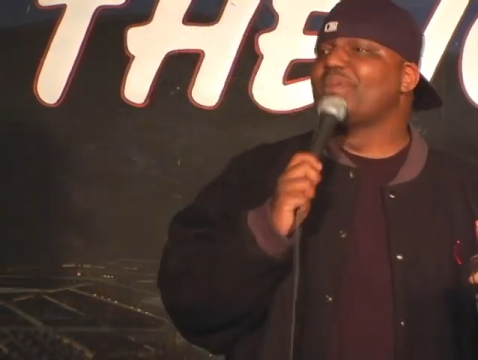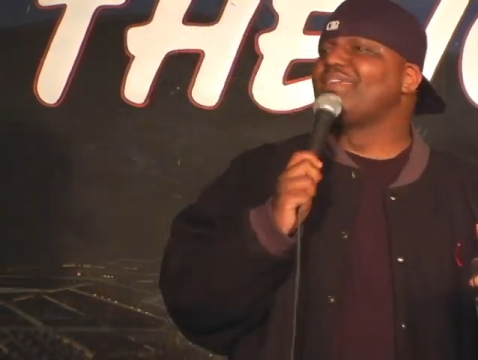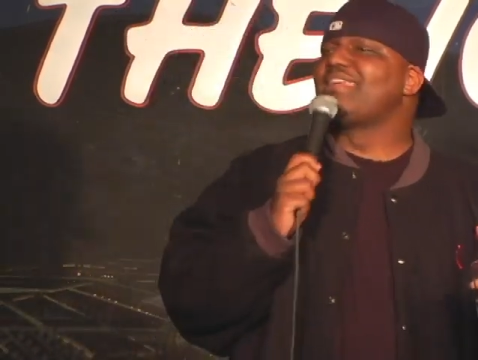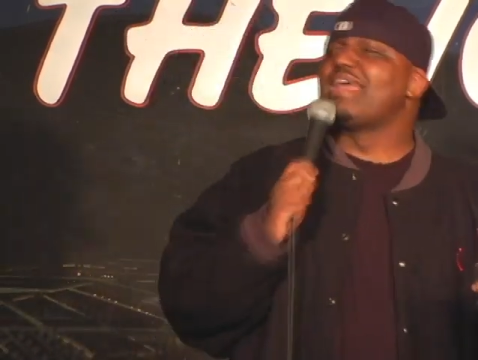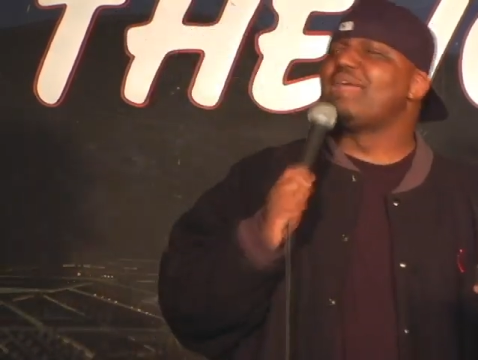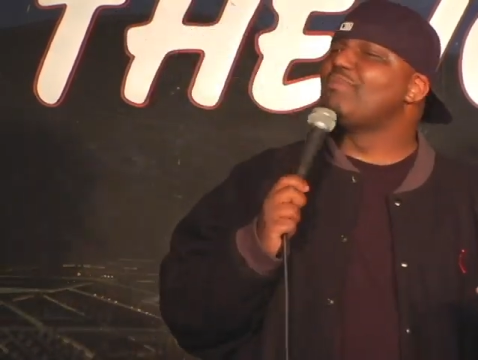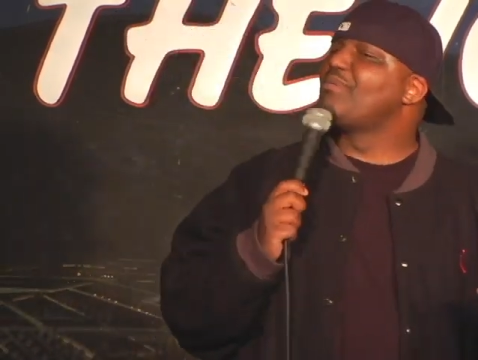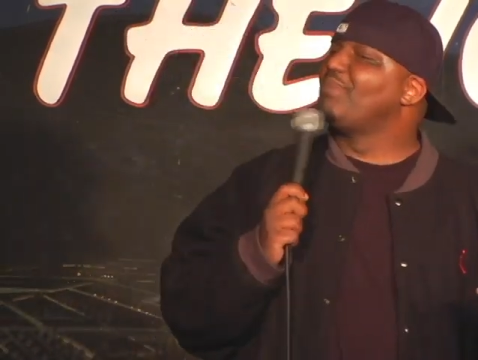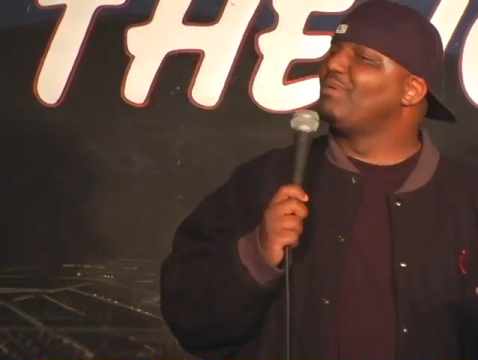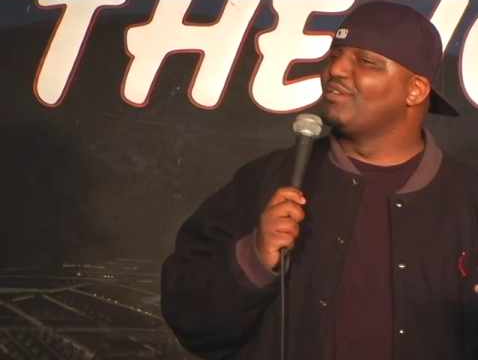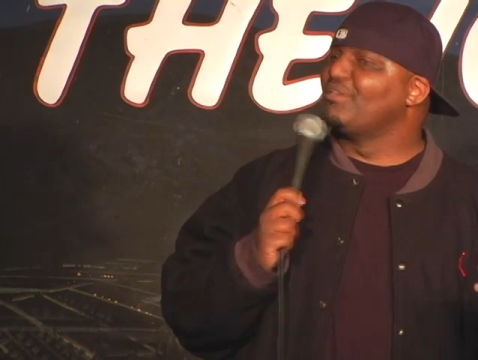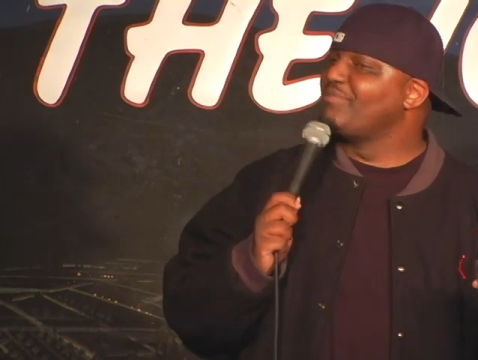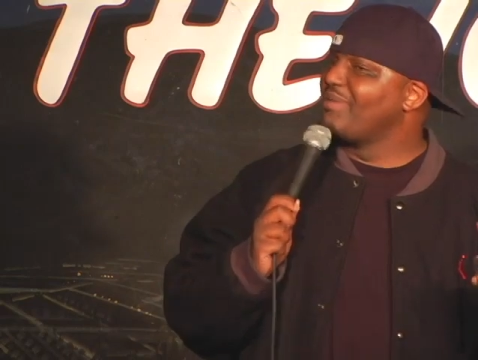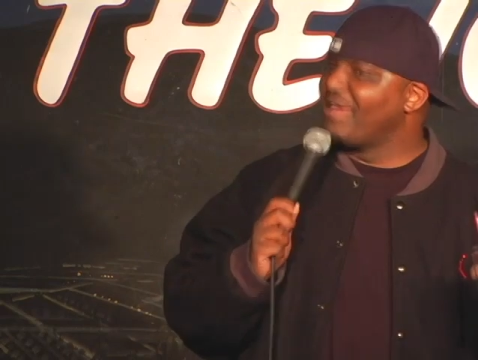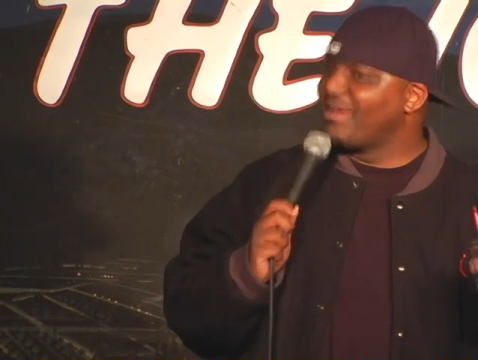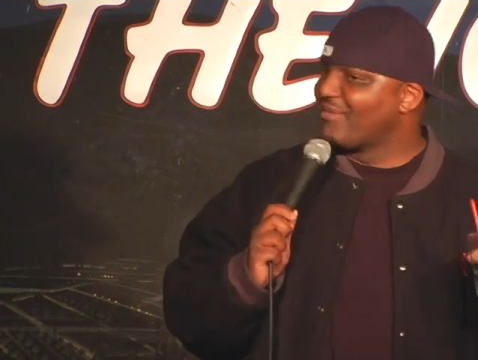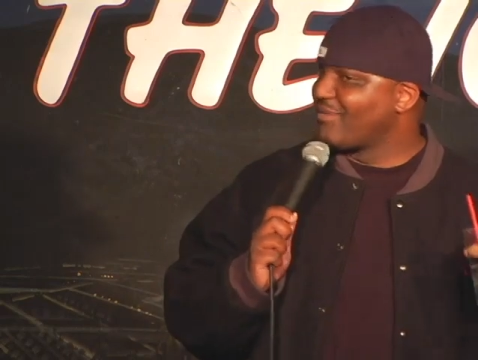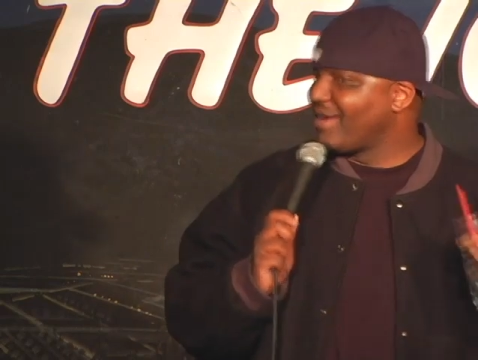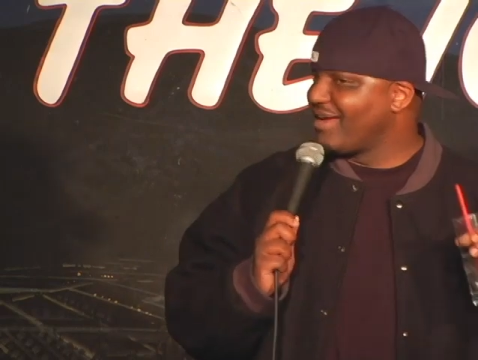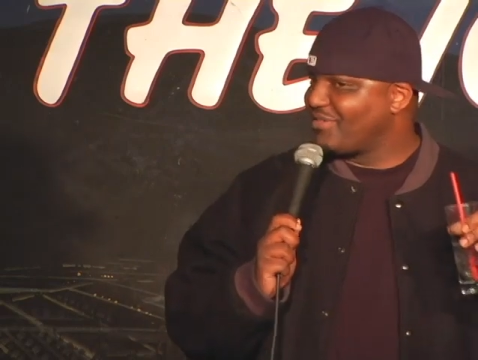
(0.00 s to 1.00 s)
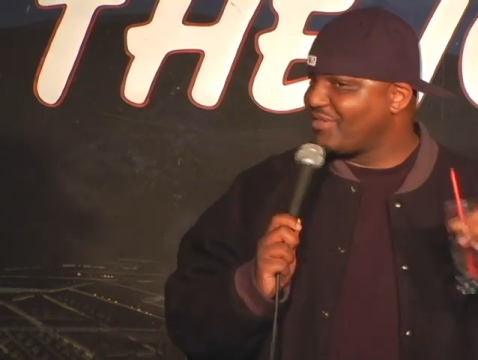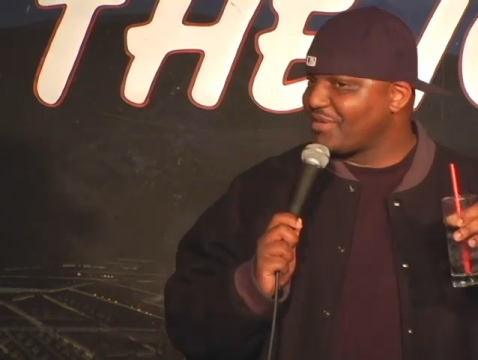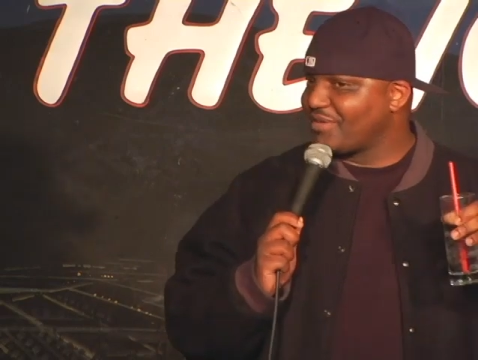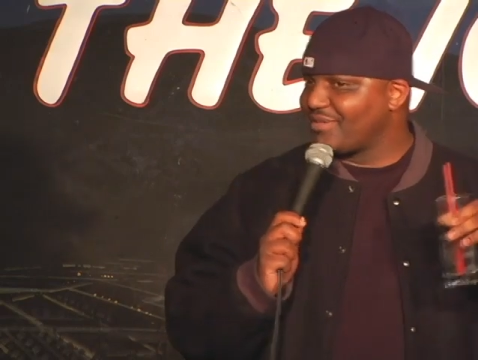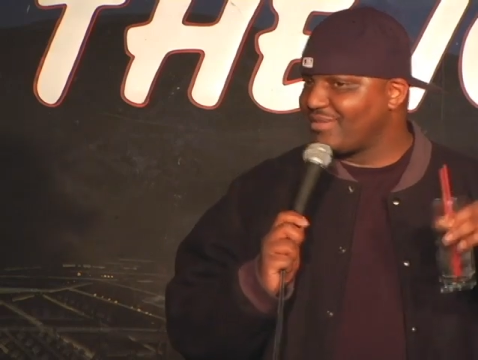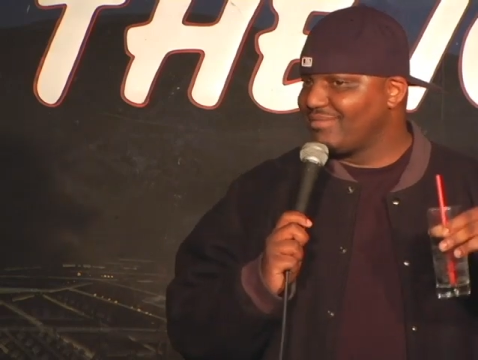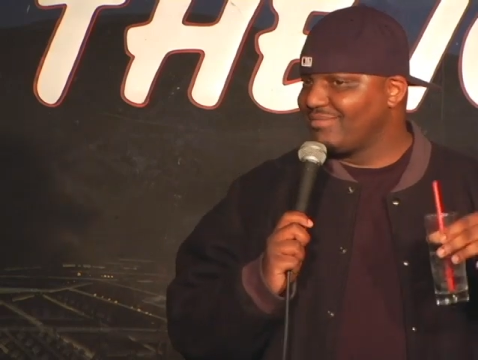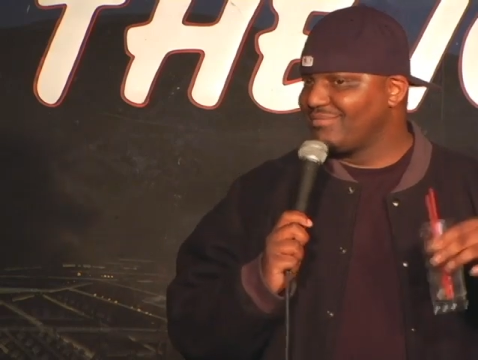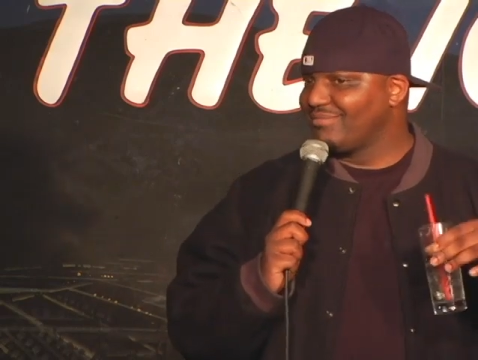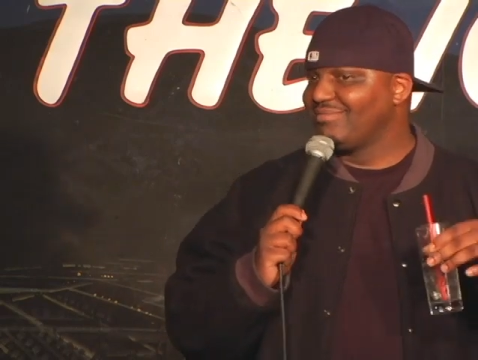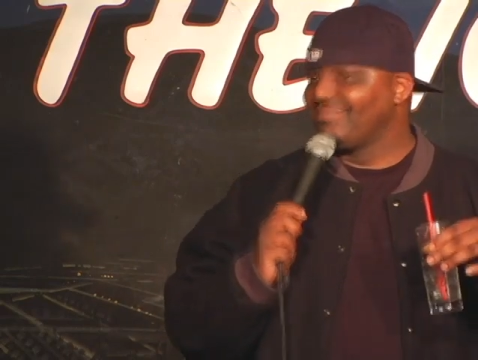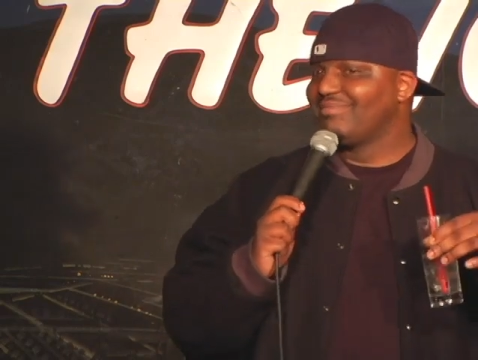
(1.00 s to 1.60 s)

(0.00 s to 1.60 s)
incapable of being racist.